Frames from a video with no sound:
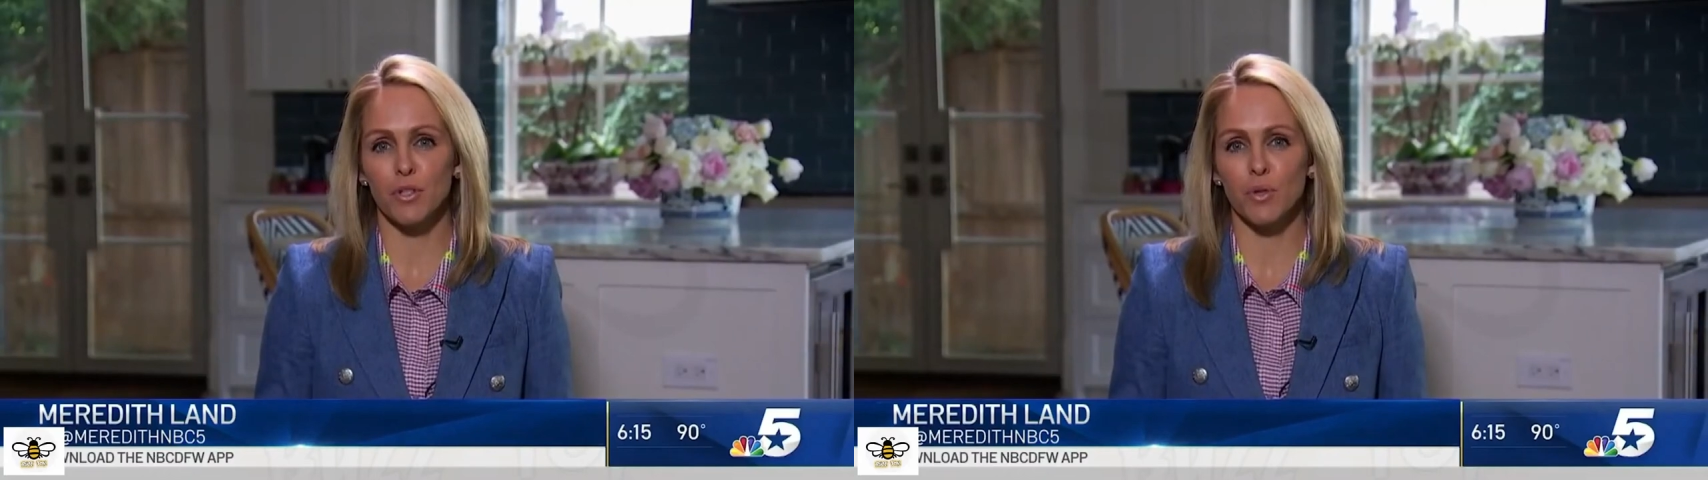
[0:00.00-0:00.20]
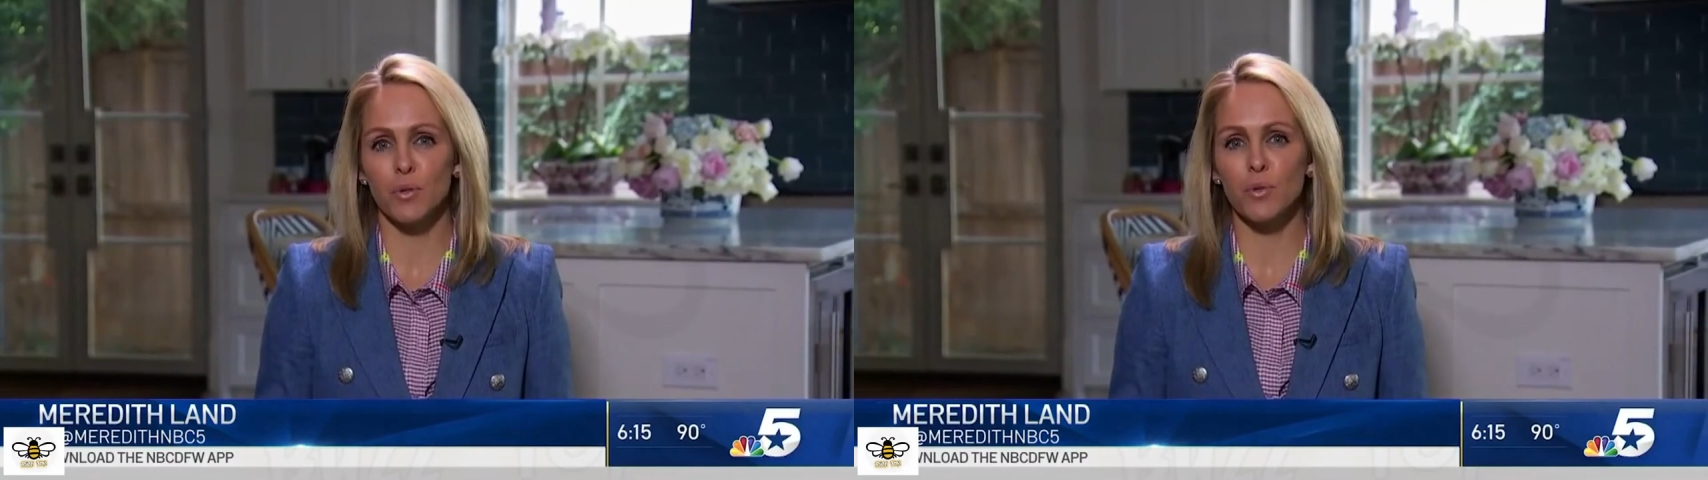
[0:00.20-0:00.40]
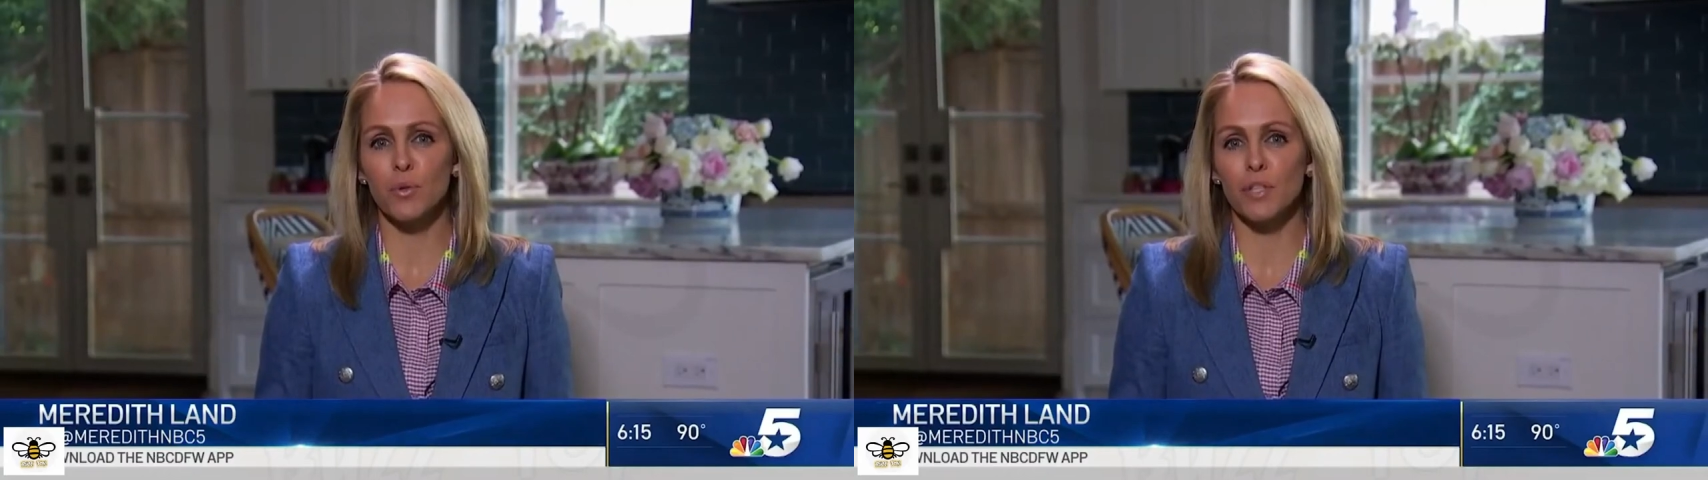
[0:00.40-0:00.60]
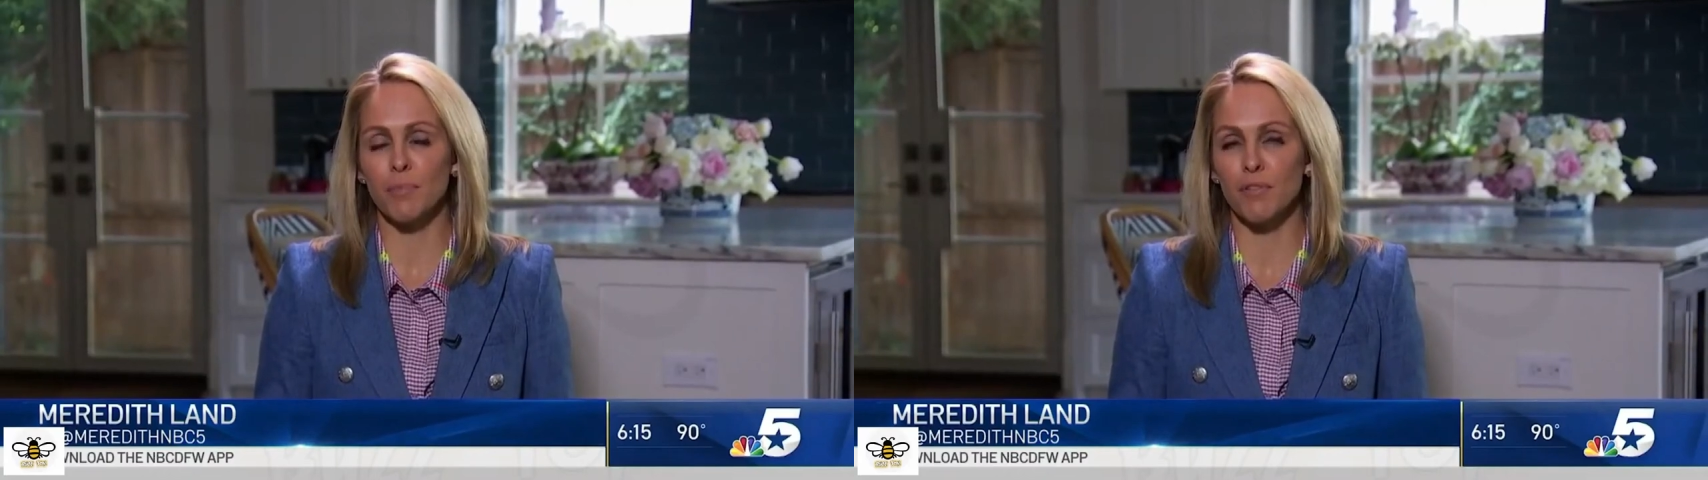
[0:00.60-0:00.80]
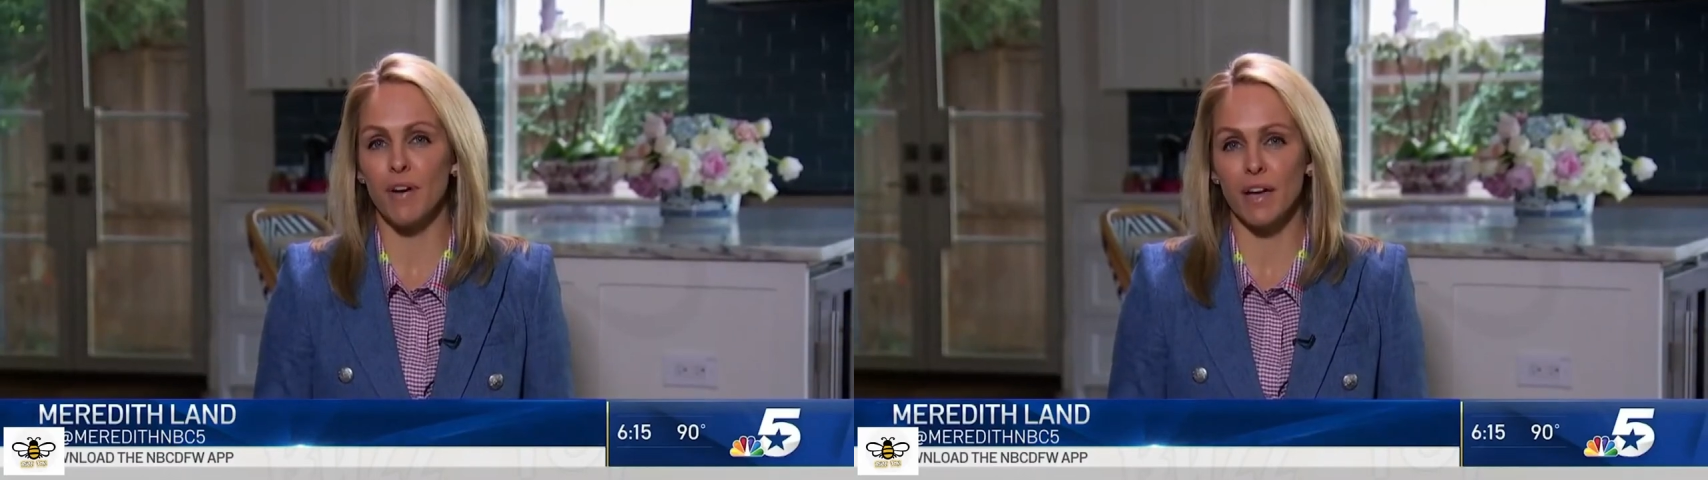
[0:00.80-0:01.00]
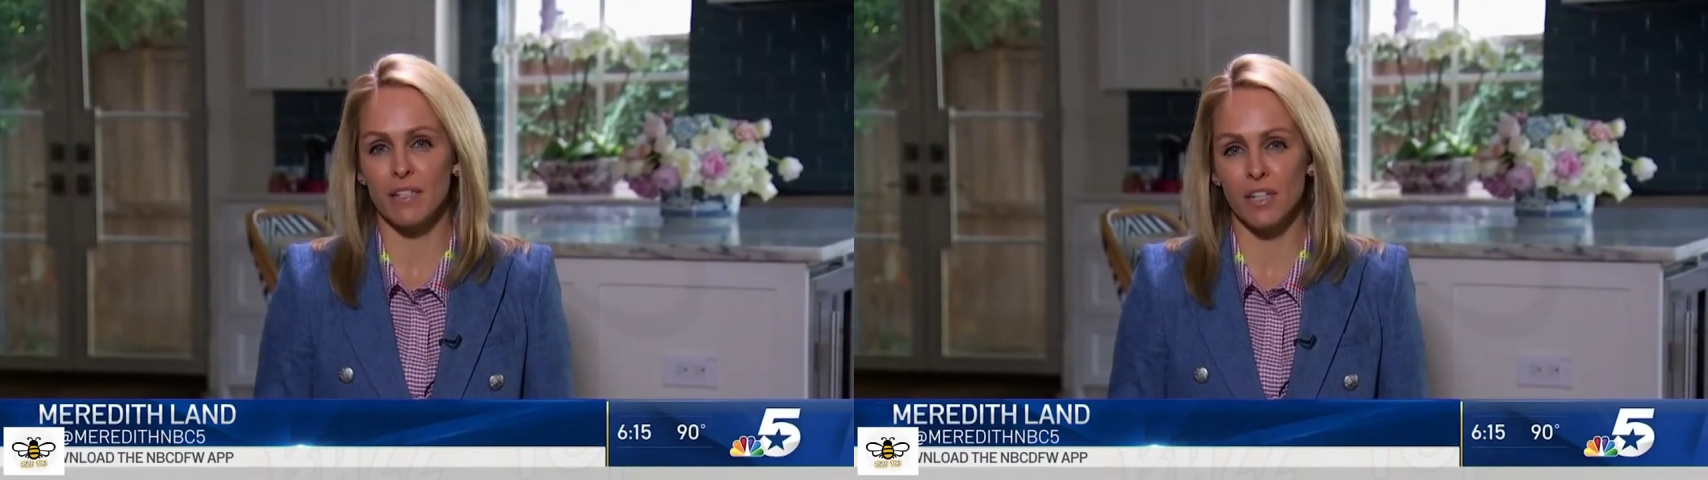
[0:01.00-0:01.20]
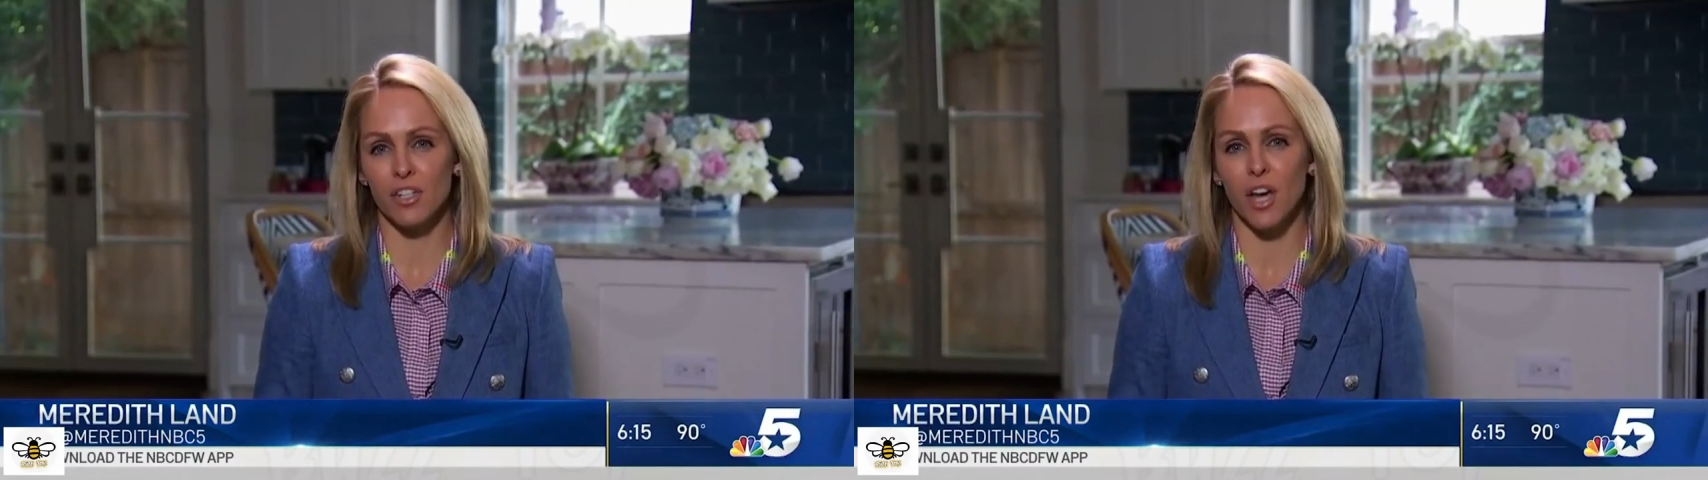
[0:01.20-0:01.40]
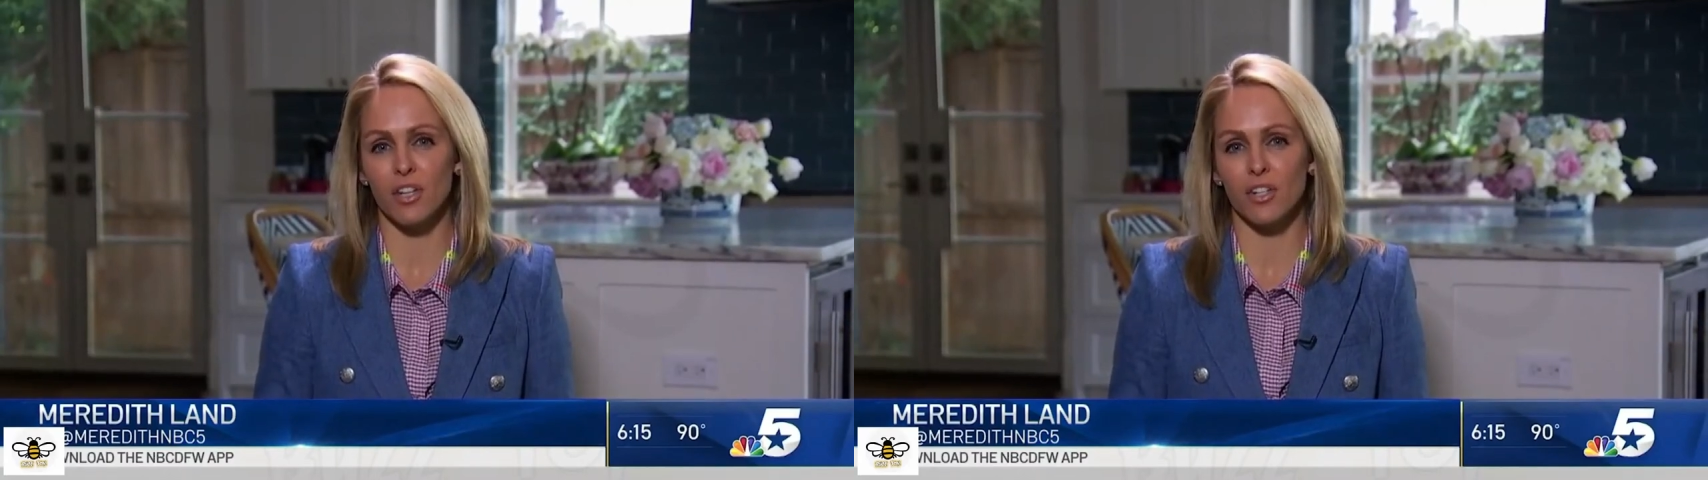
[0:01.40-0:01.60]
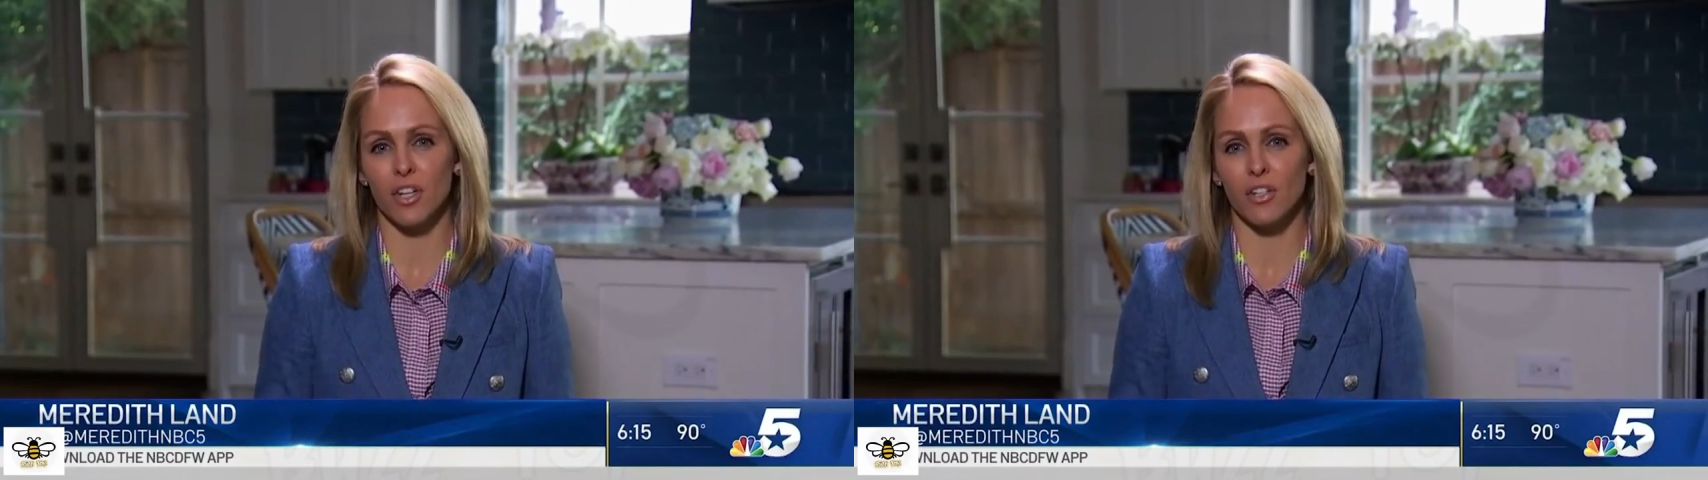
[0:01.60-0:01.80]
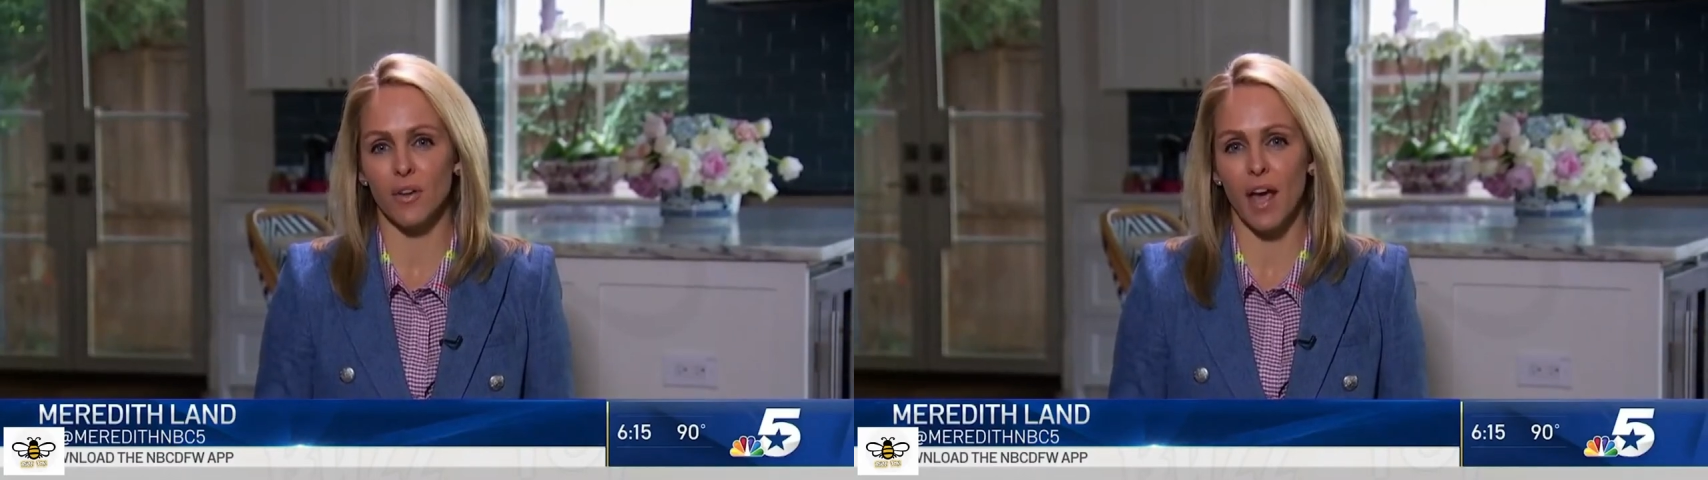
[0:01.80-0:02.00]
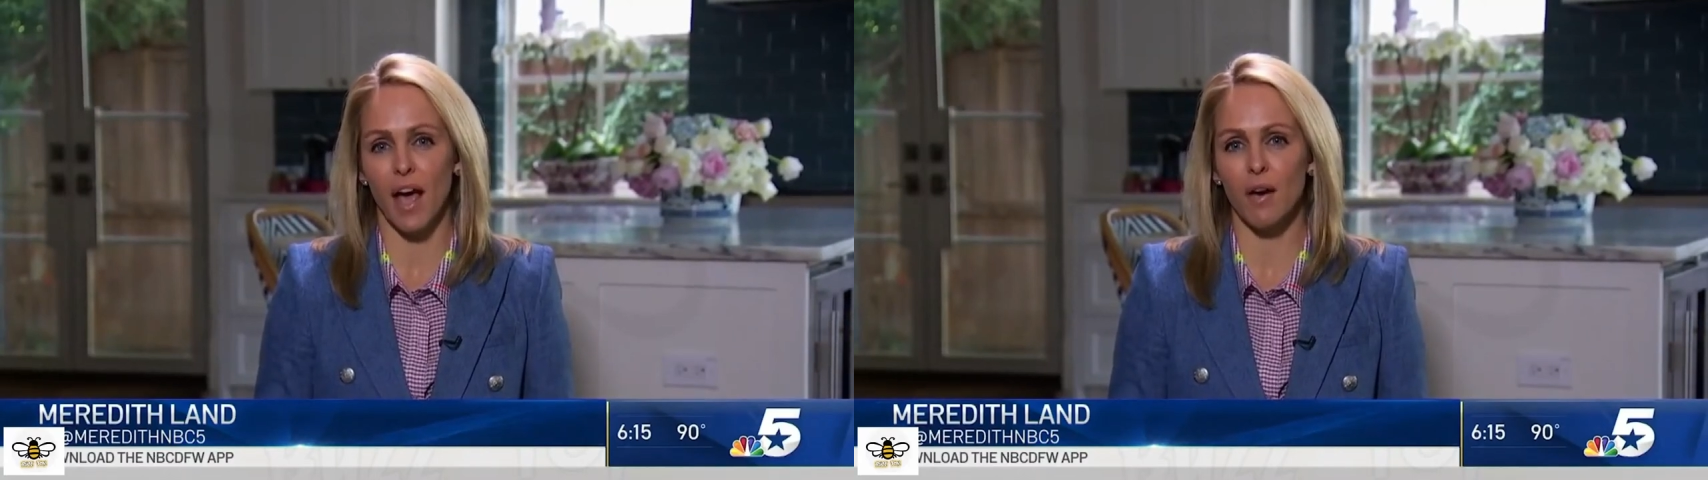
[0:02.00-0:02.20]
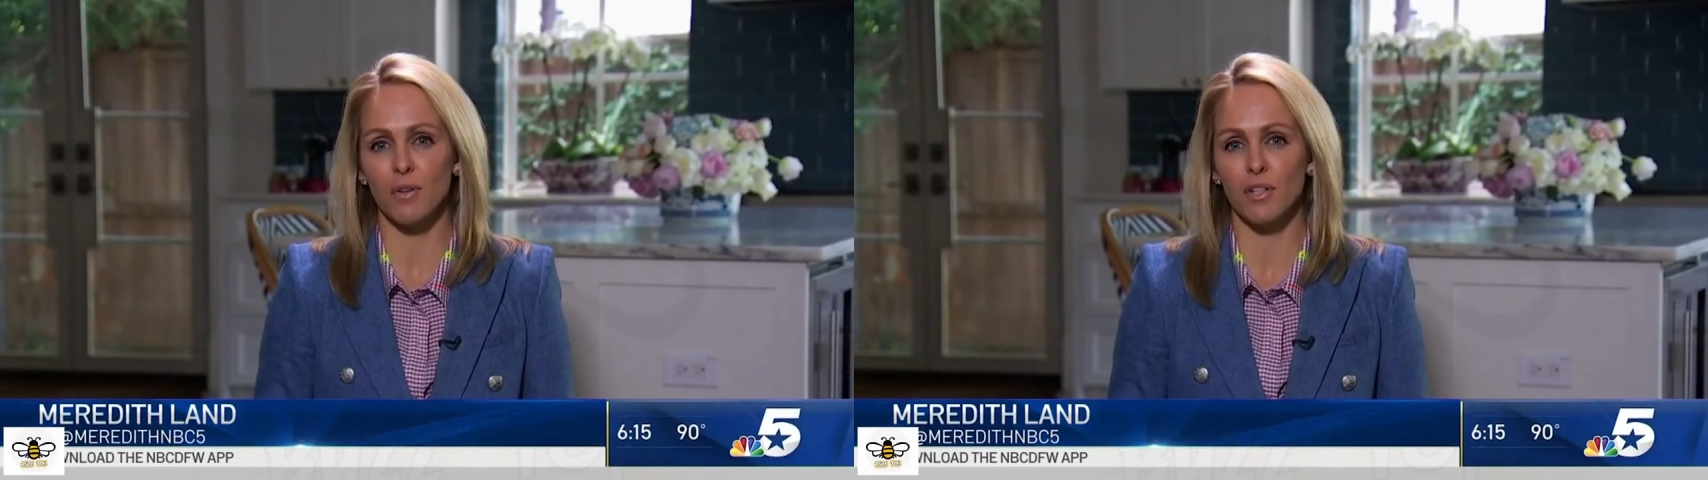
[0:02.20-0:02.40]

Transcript: schools and provide suggestions on how